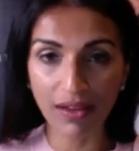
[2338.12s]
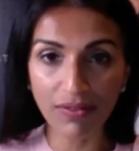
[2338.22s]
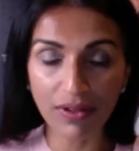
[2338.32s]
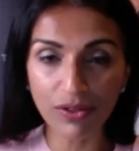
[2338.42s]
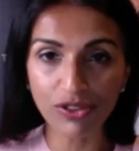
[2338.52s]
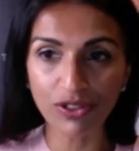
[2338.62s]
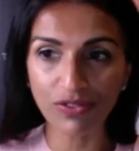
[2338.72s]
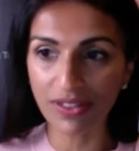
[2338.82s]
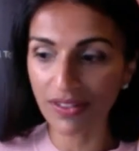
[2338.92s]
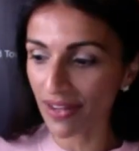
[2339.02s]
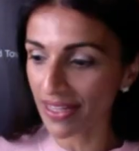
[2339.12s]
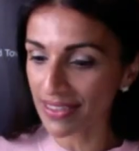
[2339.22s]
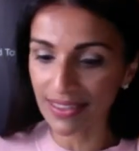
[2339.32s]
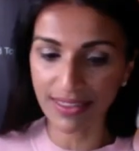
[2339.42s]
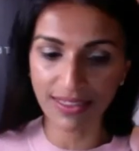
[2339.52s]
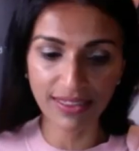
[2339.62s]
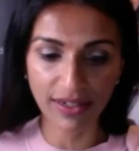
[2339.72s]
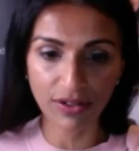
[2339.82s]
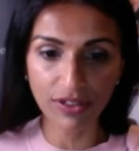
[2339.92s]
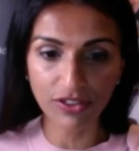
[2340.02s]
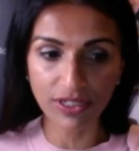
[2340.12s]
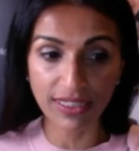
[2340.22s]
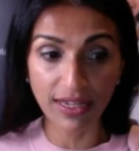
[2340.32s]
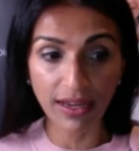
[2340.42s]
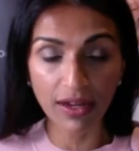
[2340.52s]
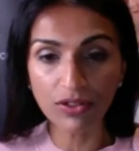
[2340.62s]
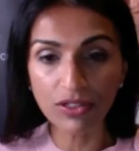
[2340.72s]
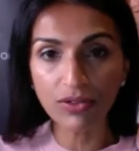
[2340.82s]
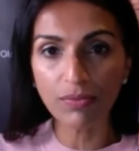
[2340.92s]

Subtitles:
evolution of the devices and the technologies, and also